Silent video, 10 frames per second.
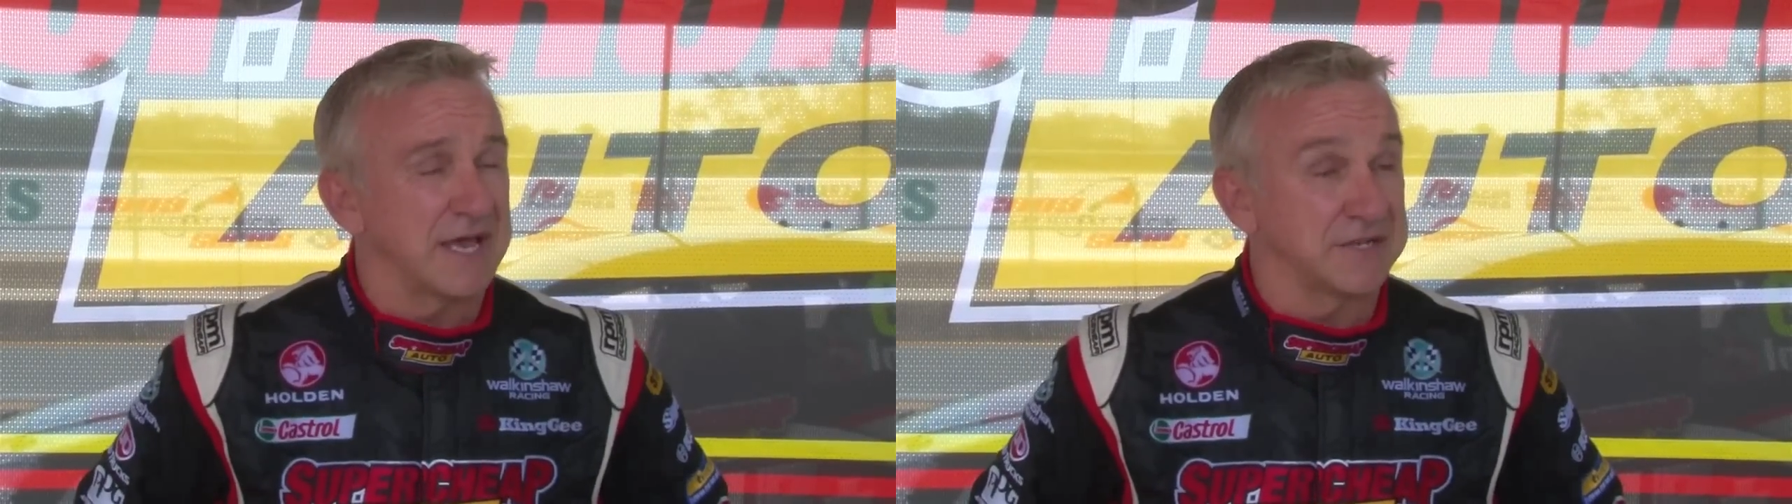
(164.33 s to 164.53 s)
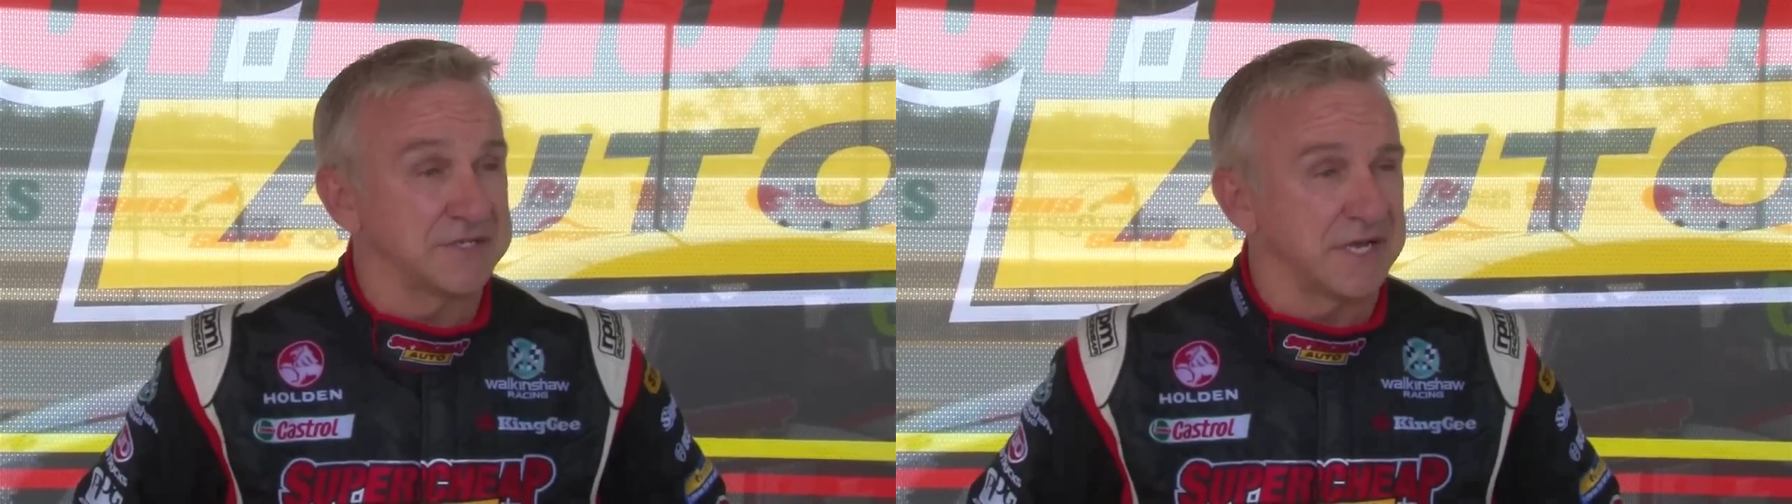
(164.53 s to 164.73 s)

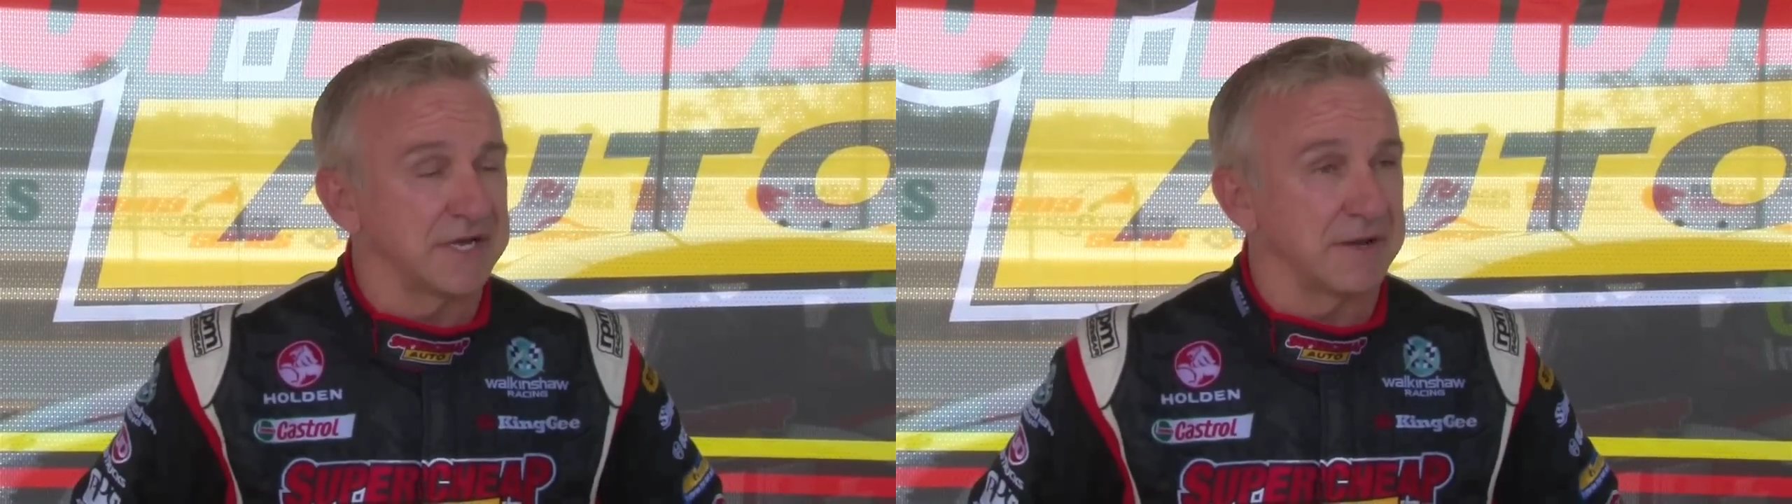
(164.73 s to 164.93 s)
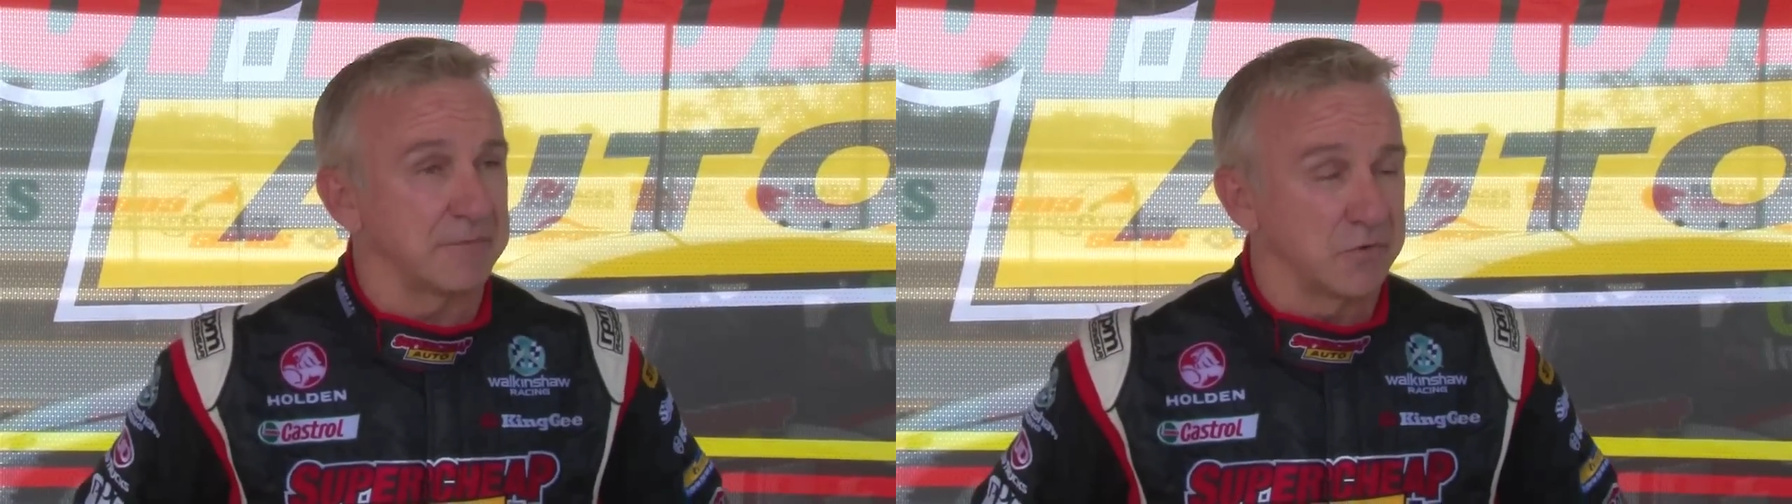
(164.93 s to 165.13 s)
how to set
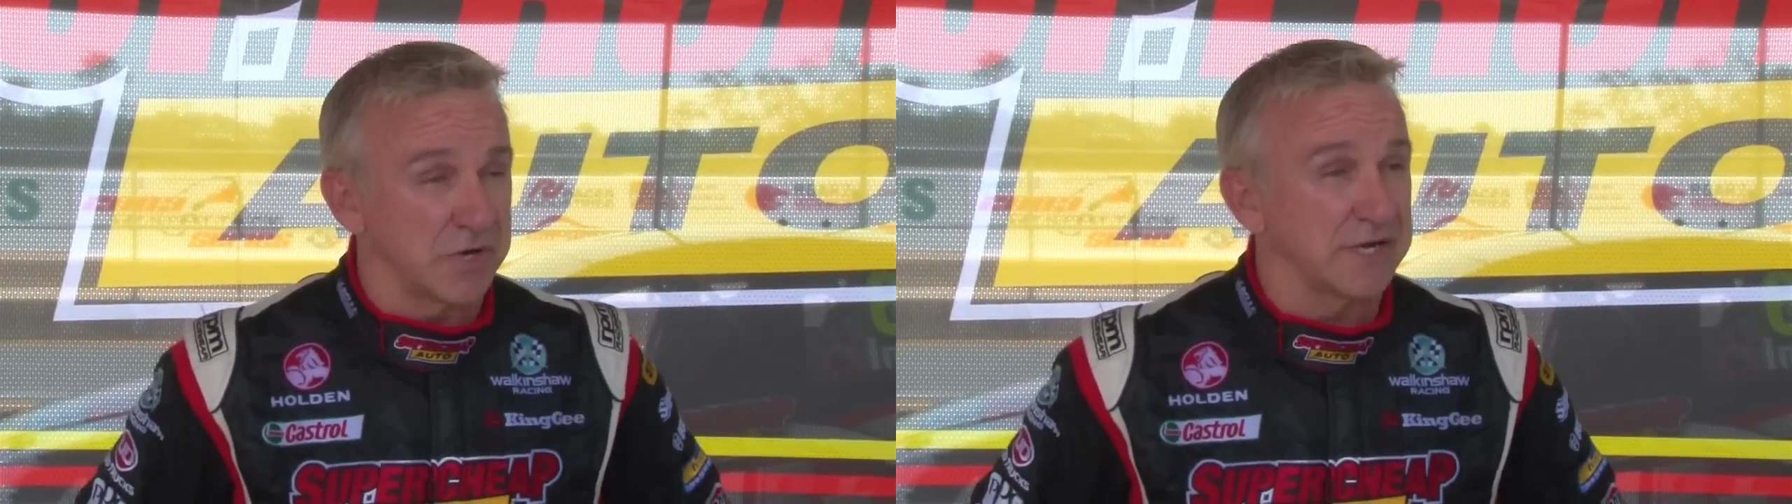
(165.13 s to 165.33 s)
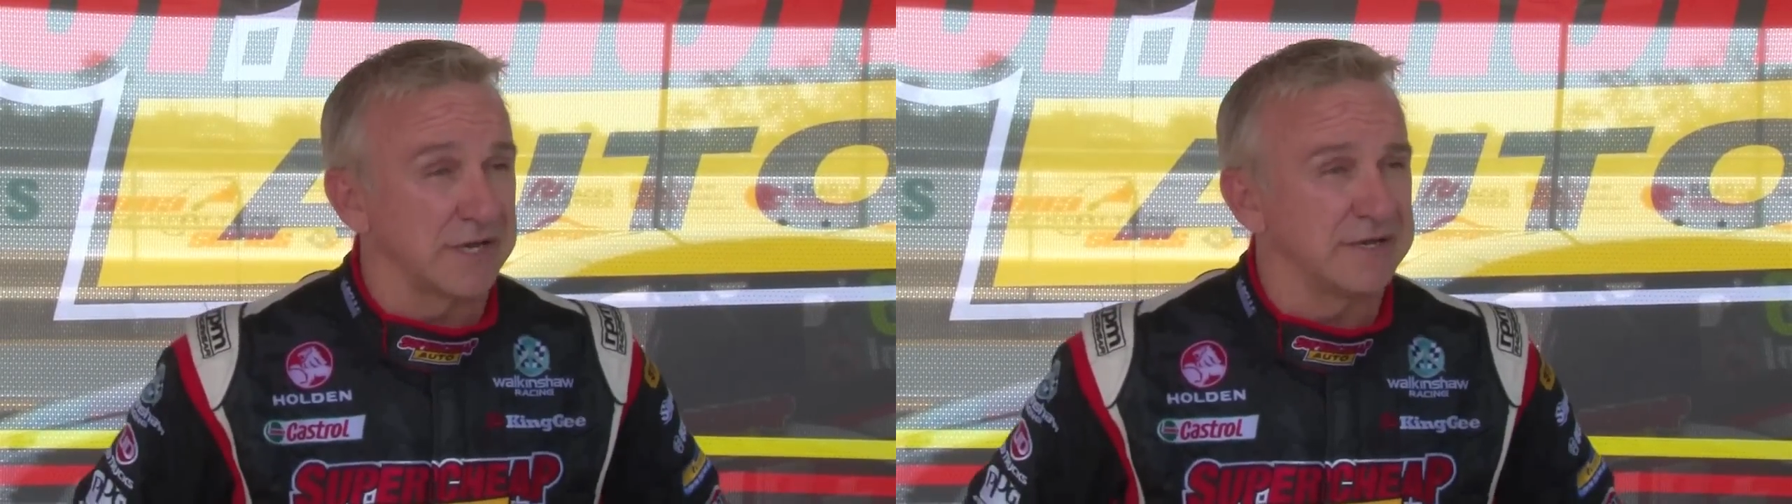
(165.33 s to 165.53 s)
it up
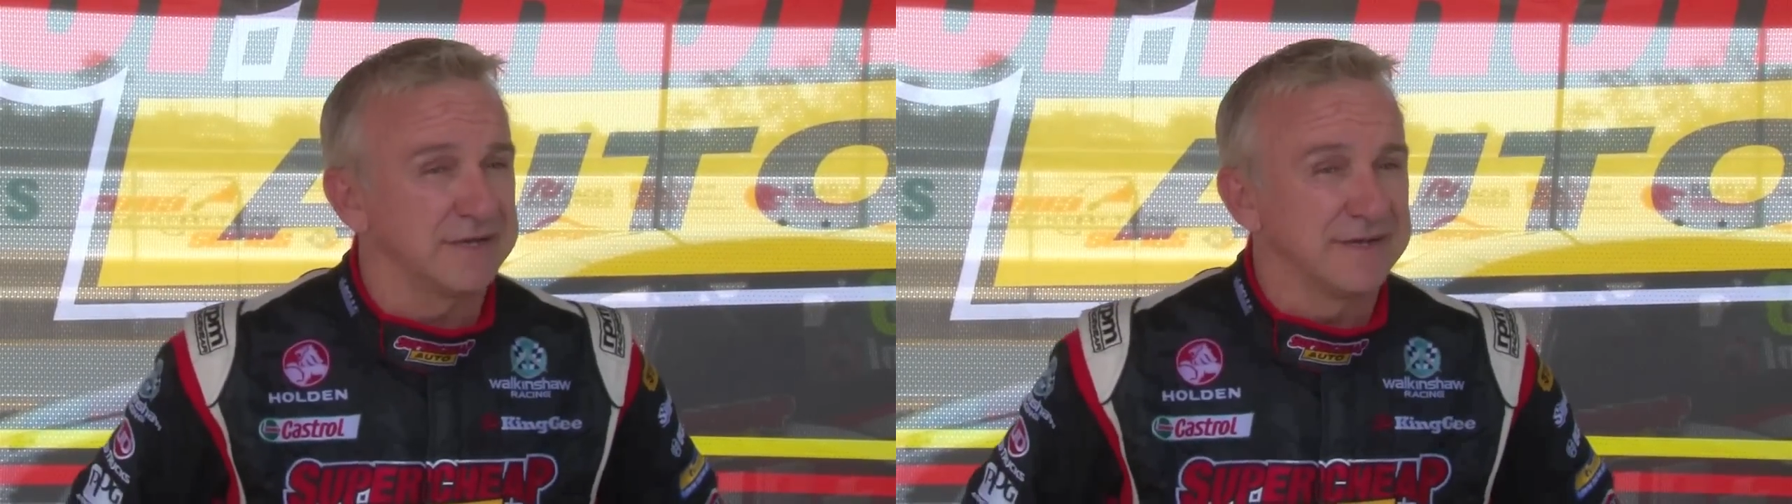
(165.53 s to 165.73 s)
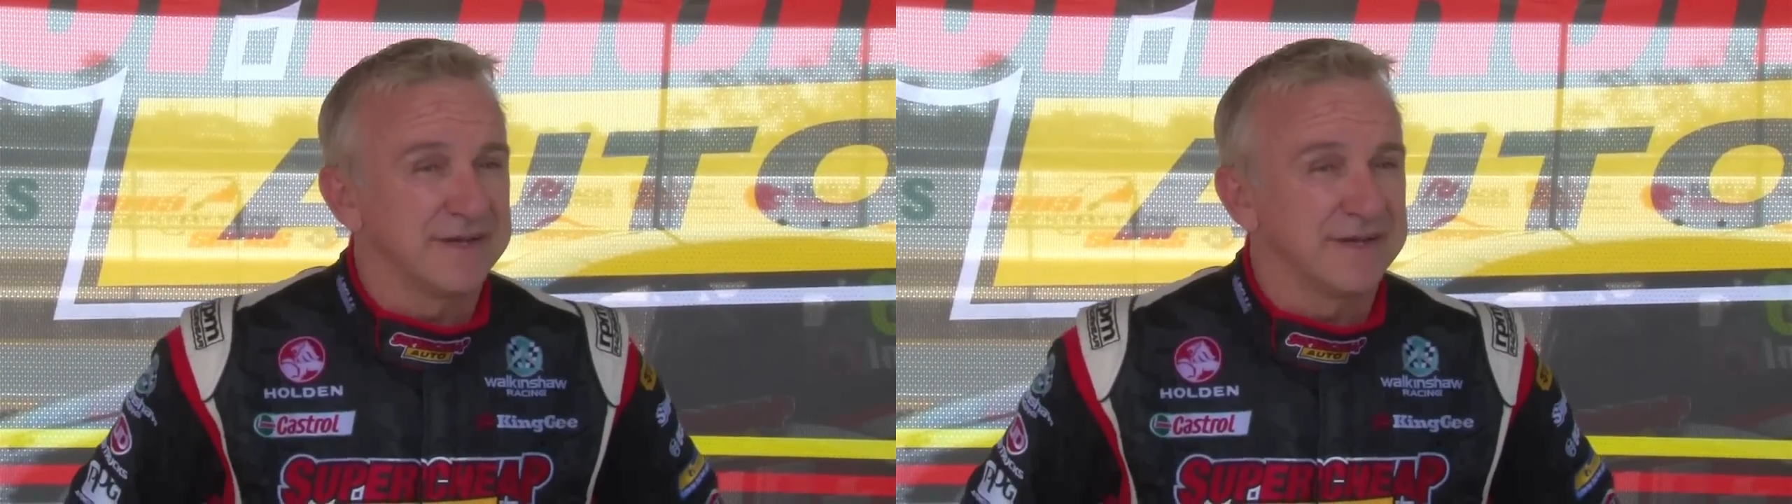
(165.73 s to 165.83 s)
quickly.